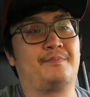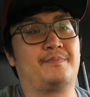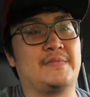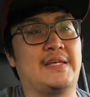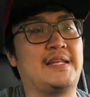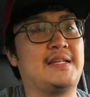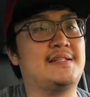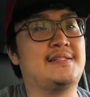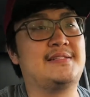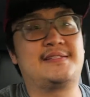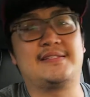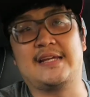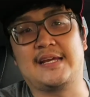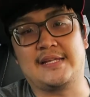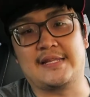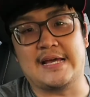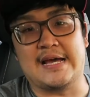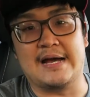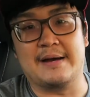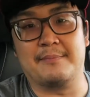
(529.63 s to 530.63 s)
didn't say
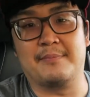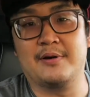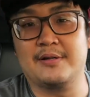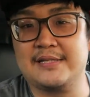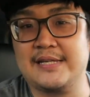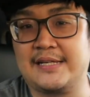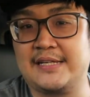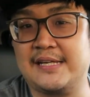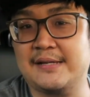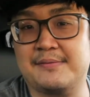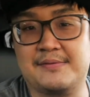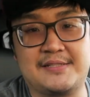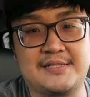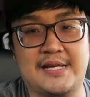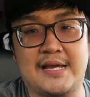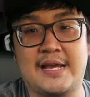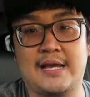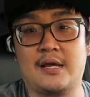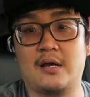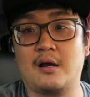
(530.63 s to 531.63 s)
that, but they kept
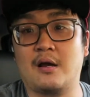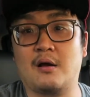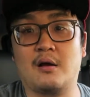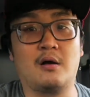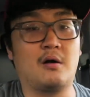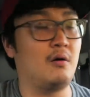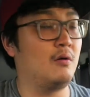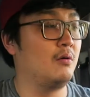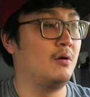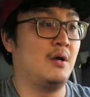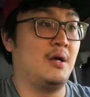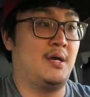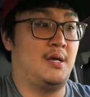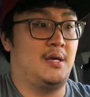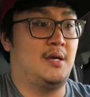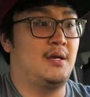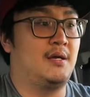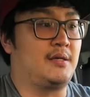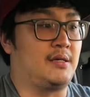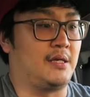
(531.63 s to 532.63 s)
saying, oh,
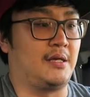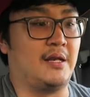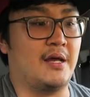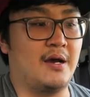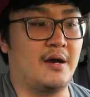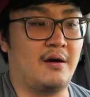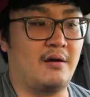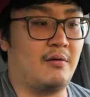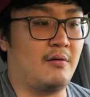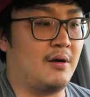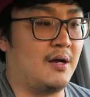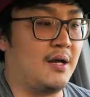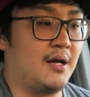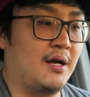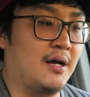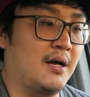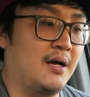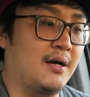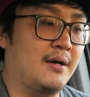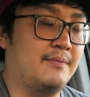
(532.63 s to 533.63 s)
you know,
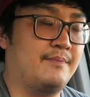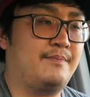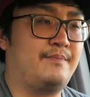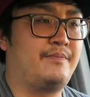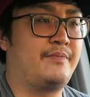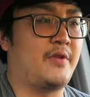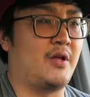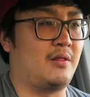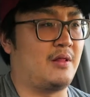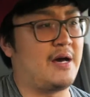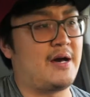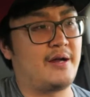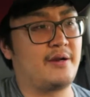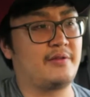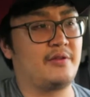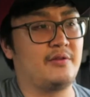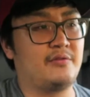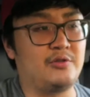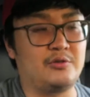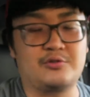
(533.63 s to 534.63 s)
a lot
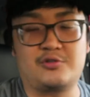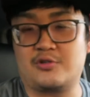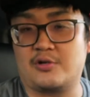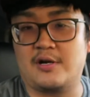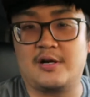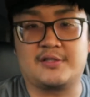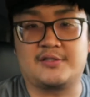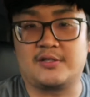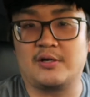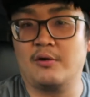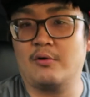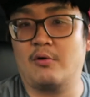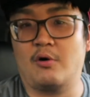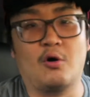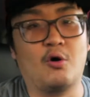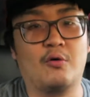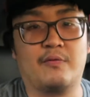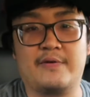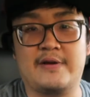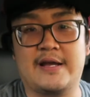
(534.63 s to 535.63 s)
of the new trucks go
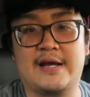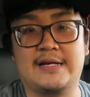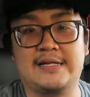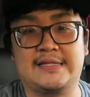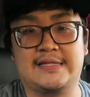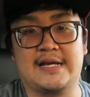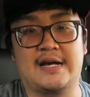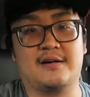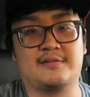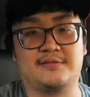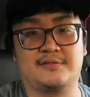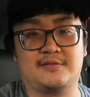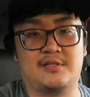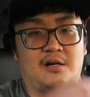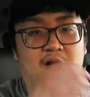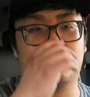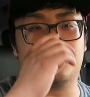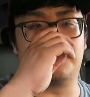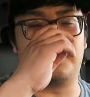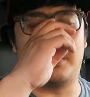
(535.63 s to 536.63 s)
over
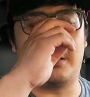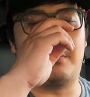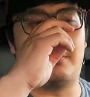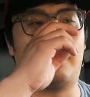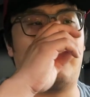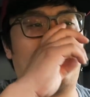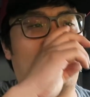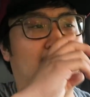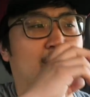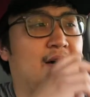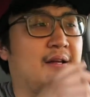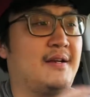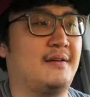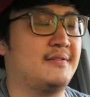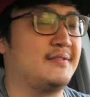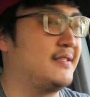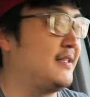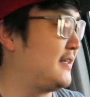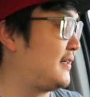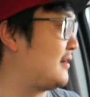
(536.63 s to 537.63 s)
$90,000, blah blah blah. And I
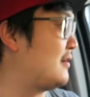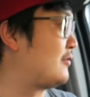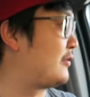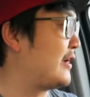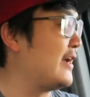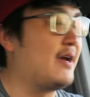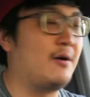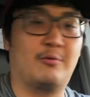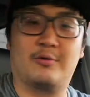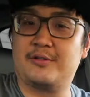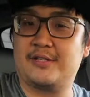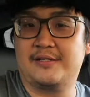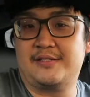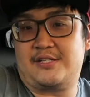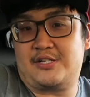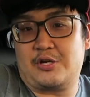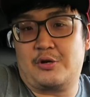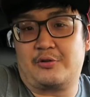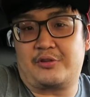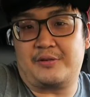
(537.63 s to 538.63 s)
was like, okay, well then
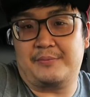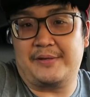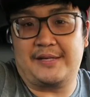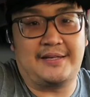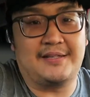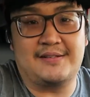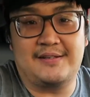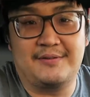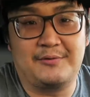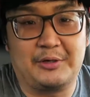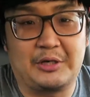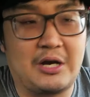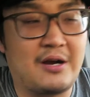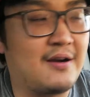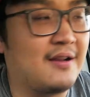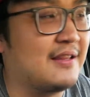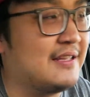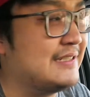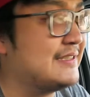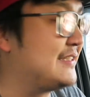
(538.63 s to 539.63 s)
show it to me
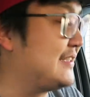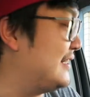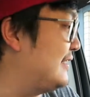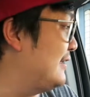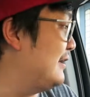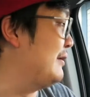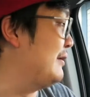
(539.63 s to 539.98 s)
regardless.